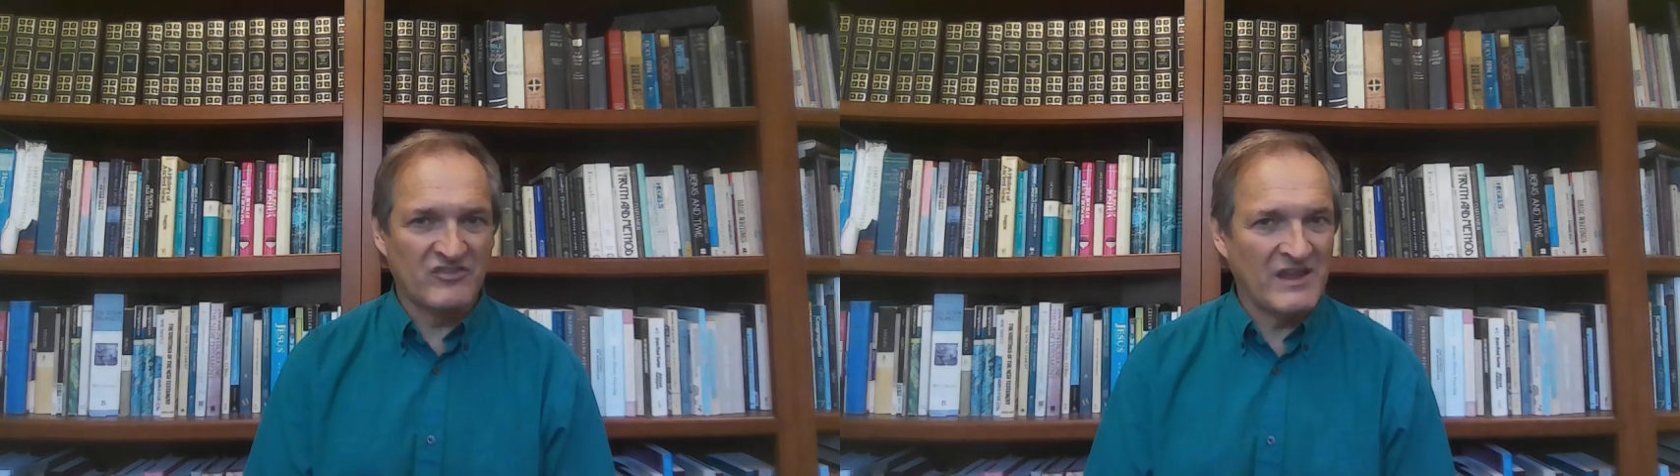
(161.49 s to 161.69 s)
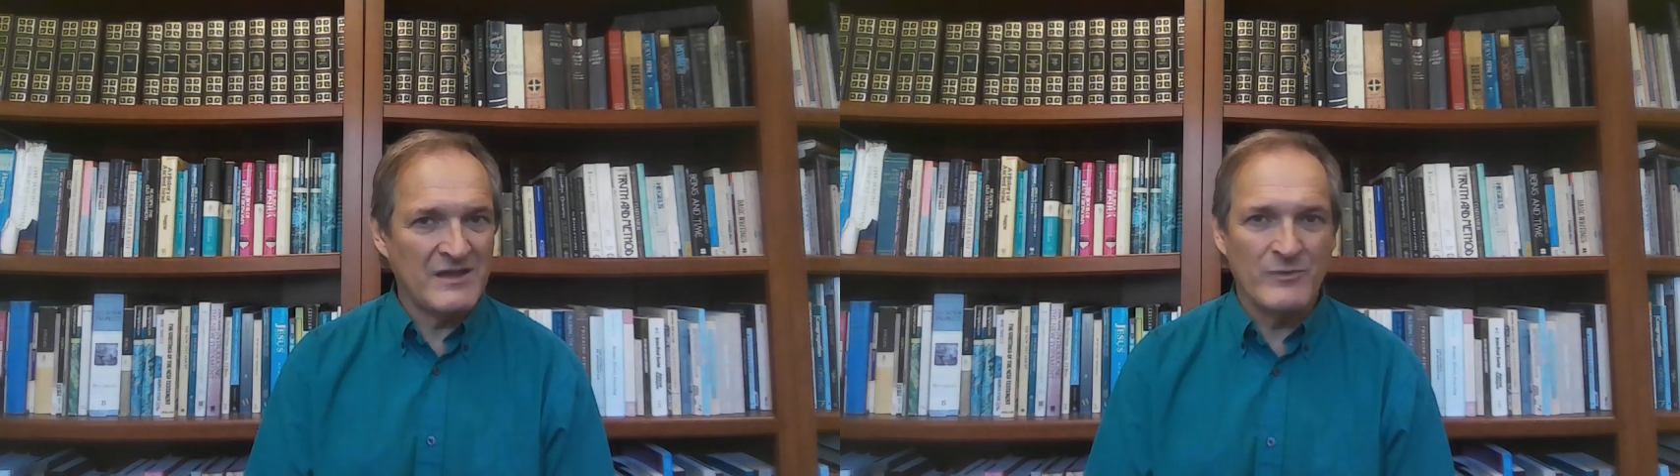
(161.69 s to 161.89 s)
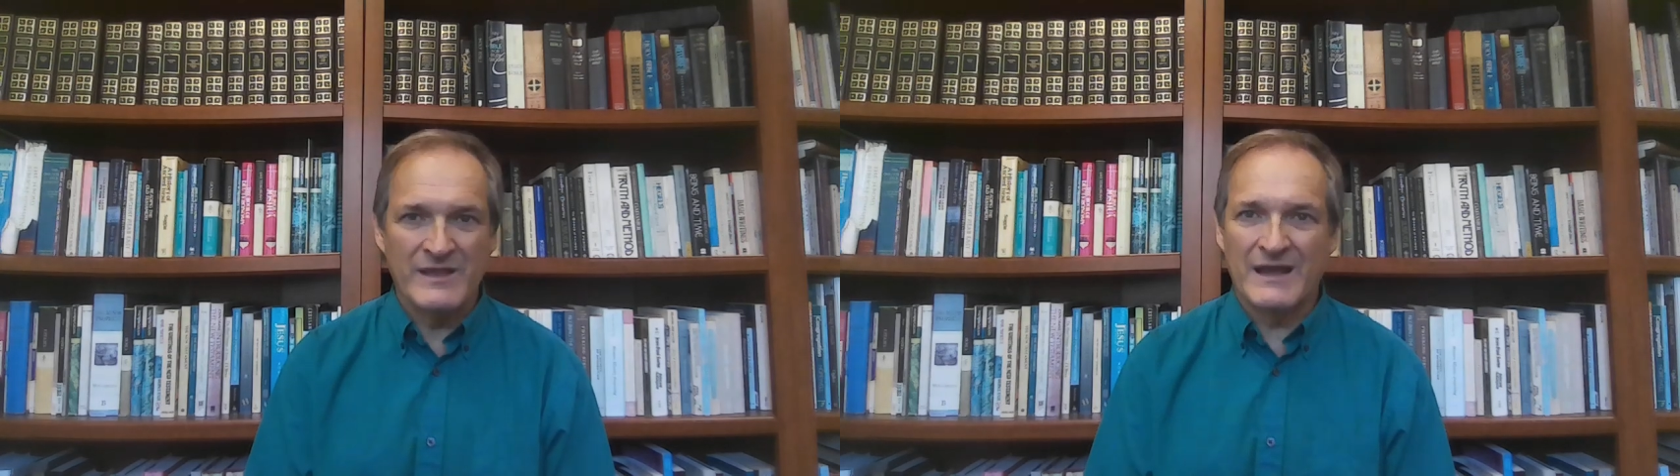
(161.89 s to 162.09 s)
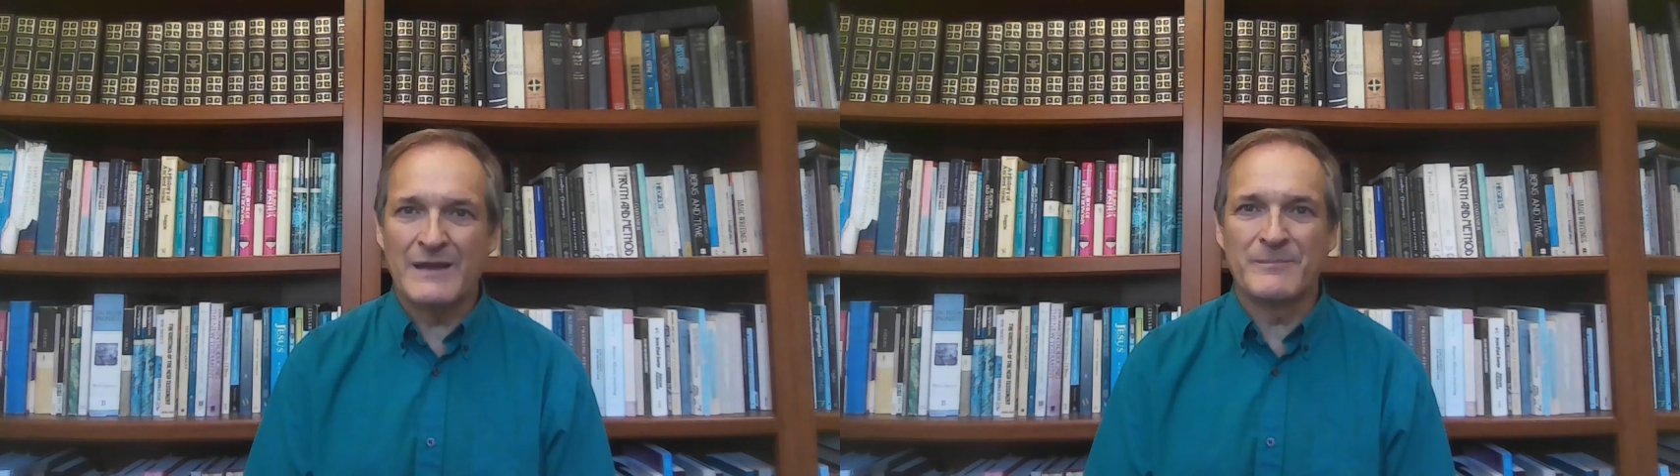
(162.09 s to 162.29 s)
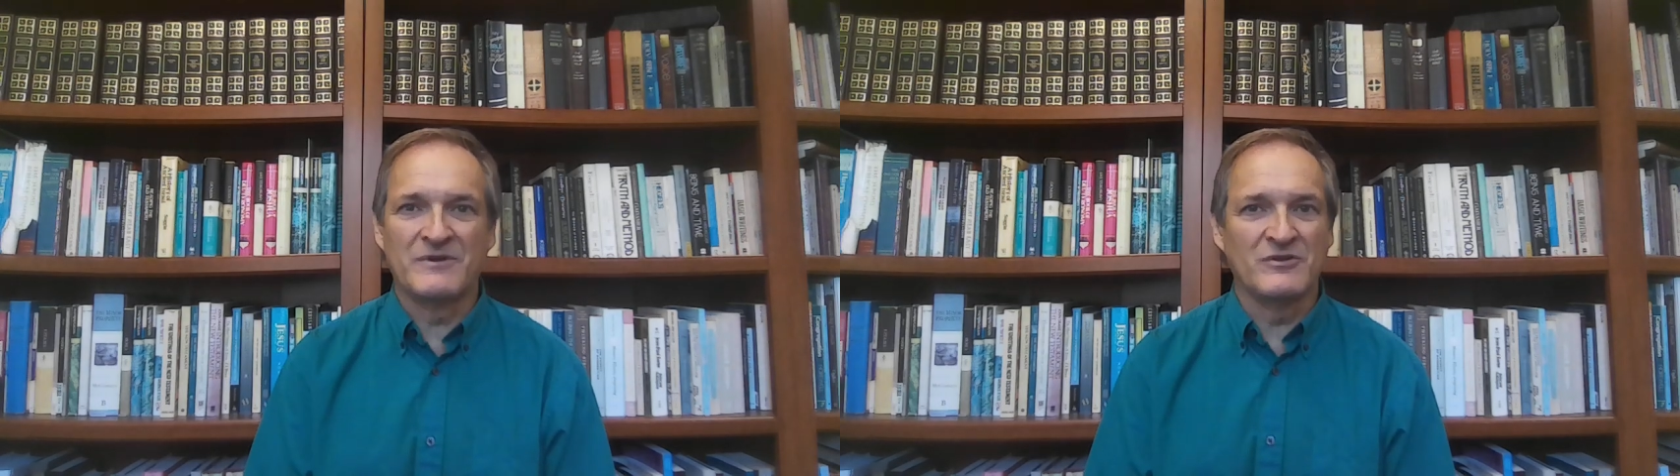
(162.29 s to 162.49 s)
day we get
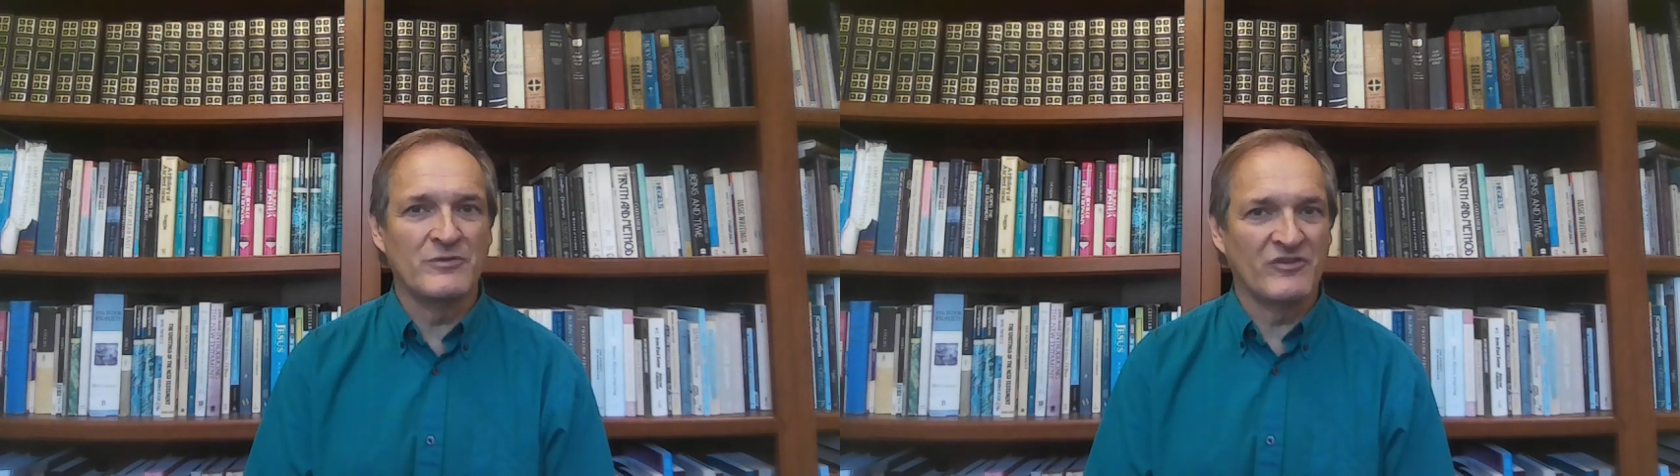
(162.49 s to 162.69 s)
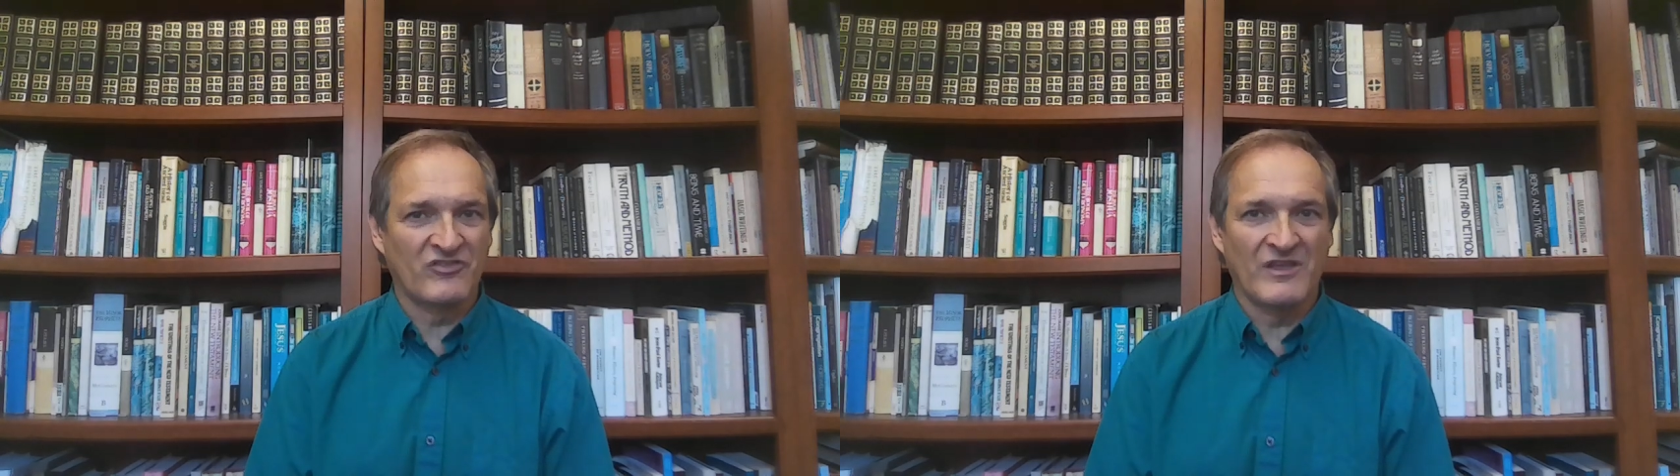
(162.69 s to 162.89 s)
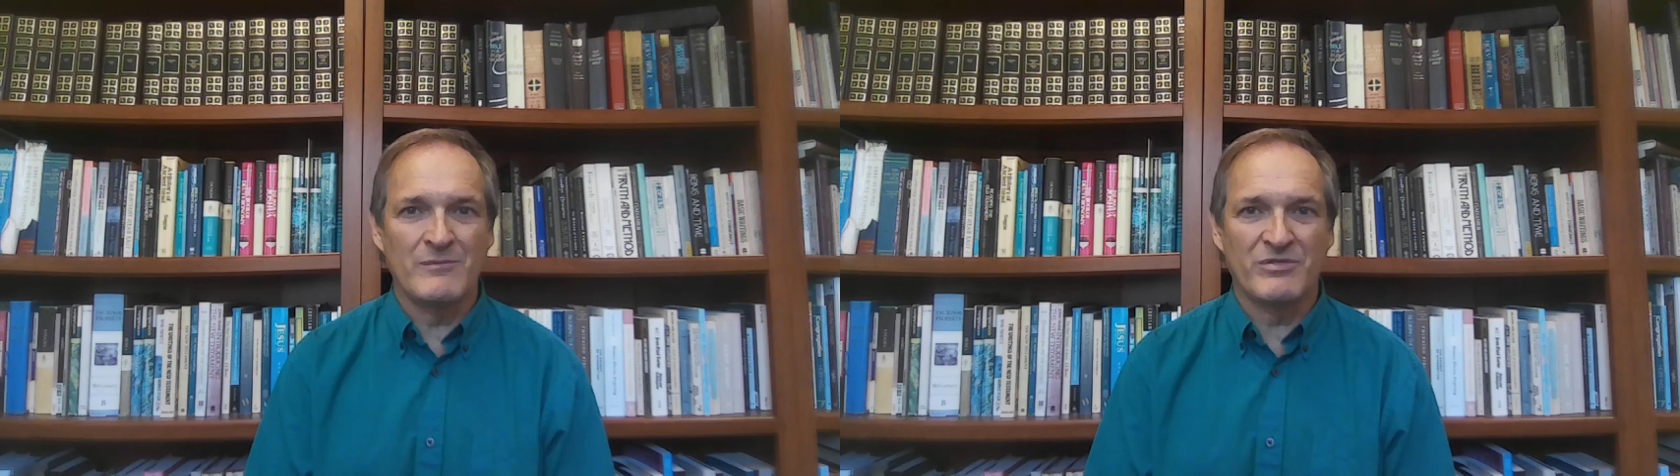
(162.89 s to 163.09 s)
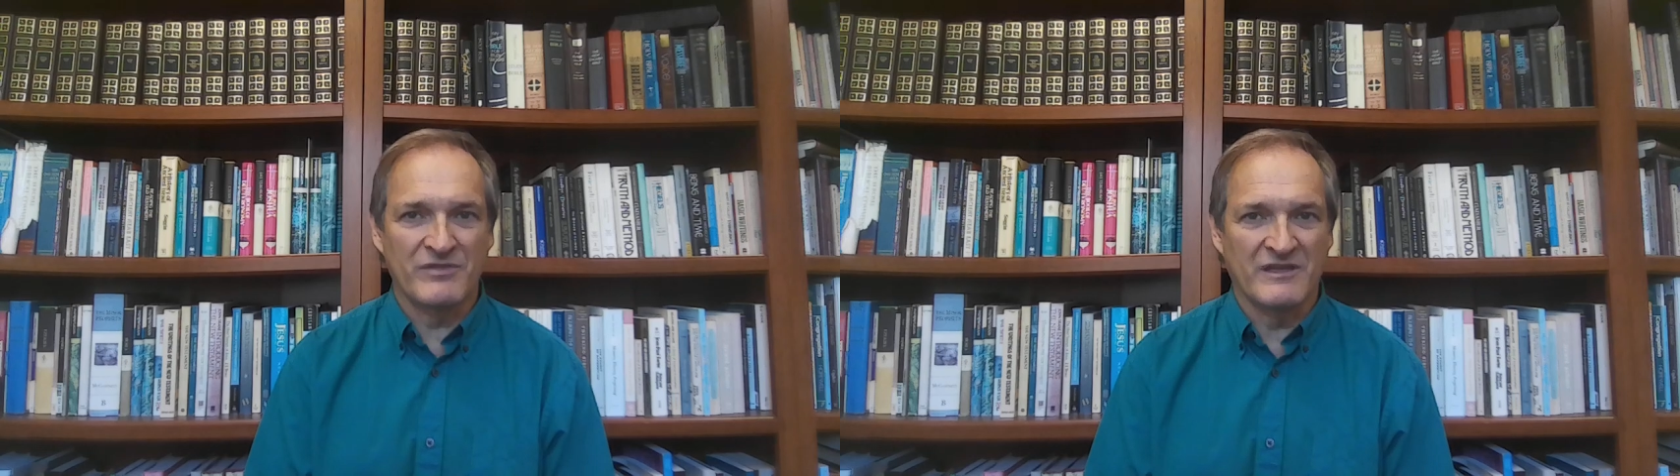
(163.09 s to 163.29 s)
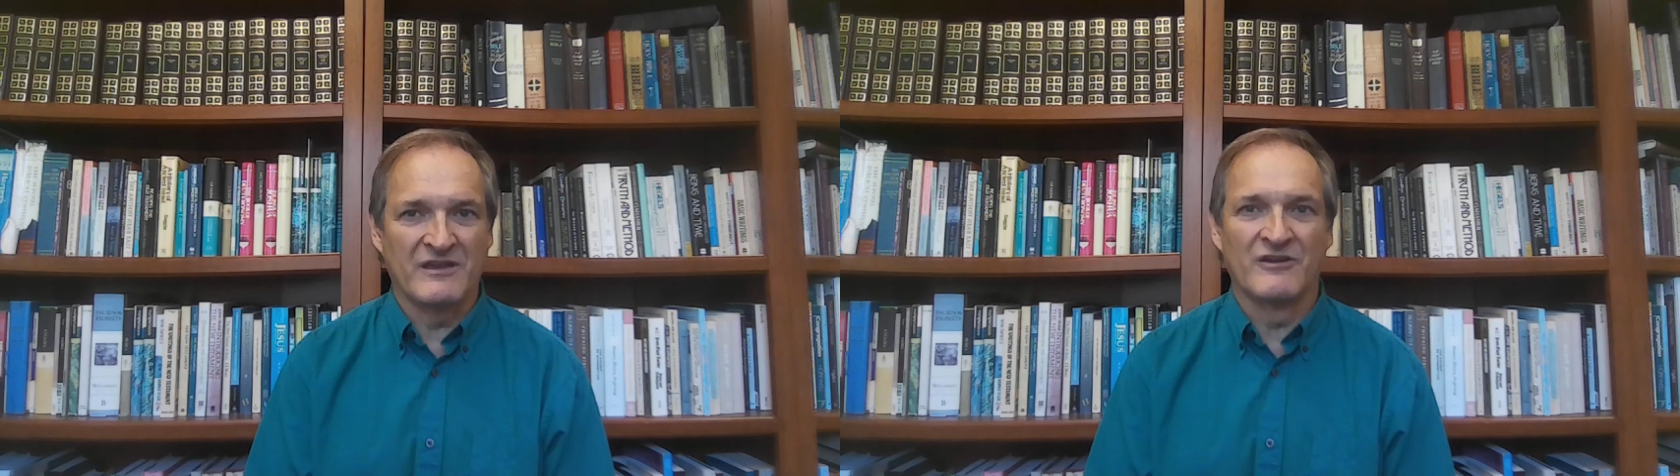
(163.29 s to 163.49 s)
up and do the same
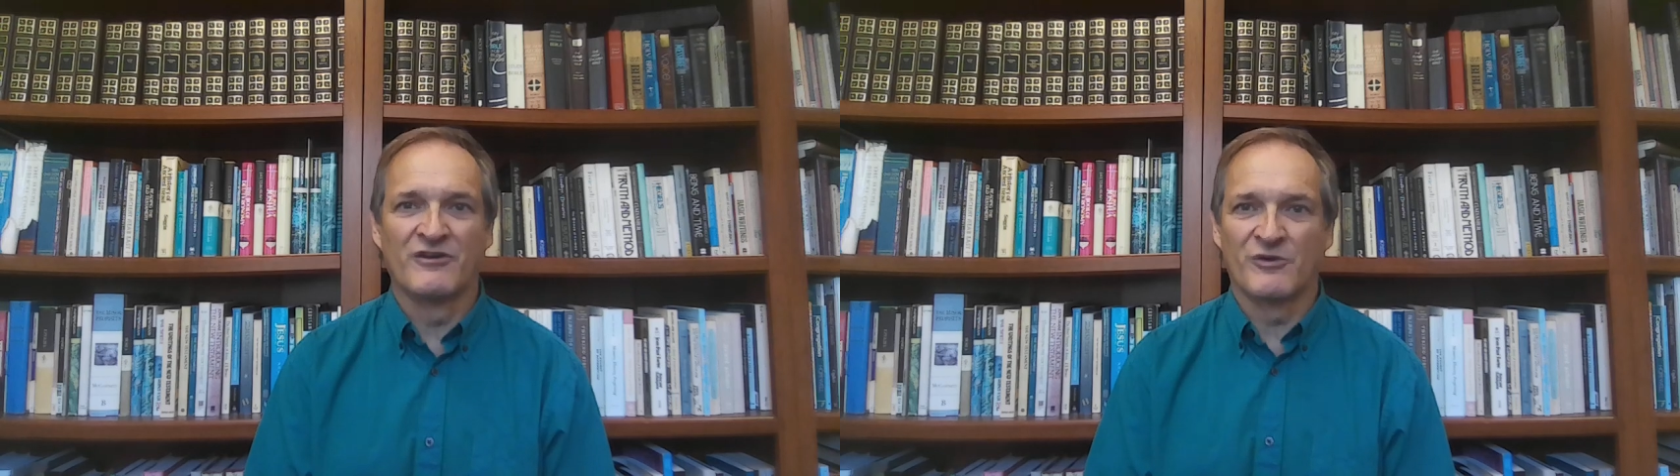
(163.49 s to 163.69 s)
thing.